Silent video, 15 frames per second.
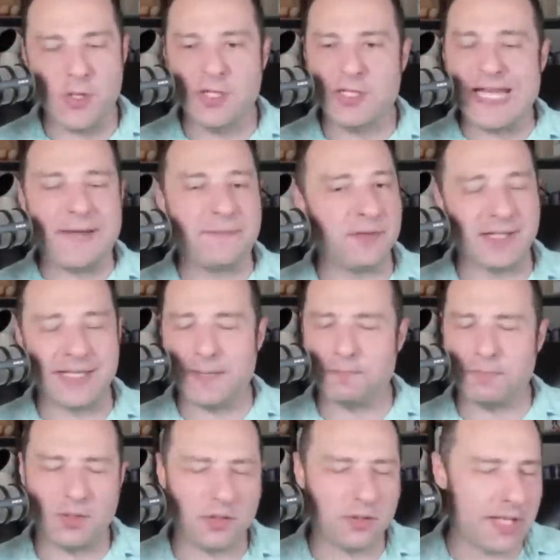you can definitely get
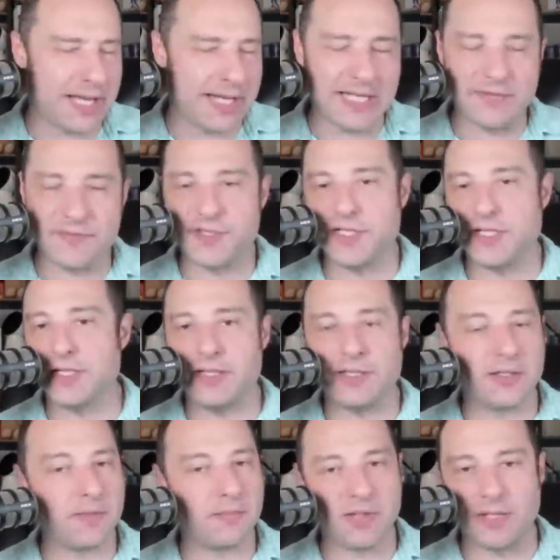plenty of seating
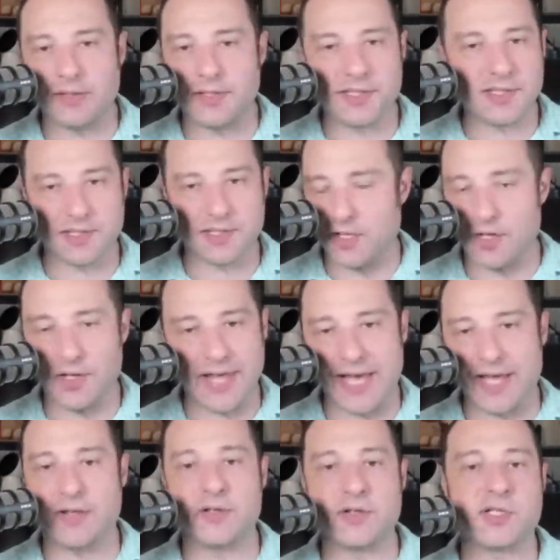and umbrellas and all
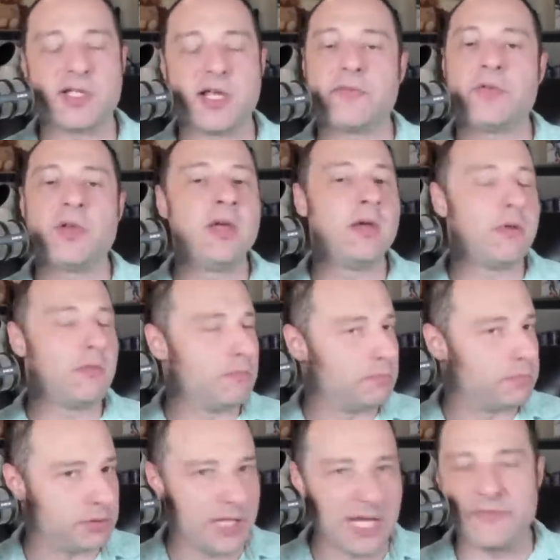that other stuff.
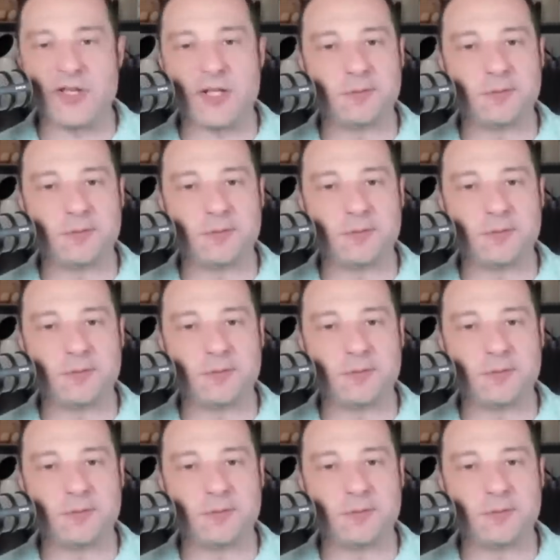Plenty of other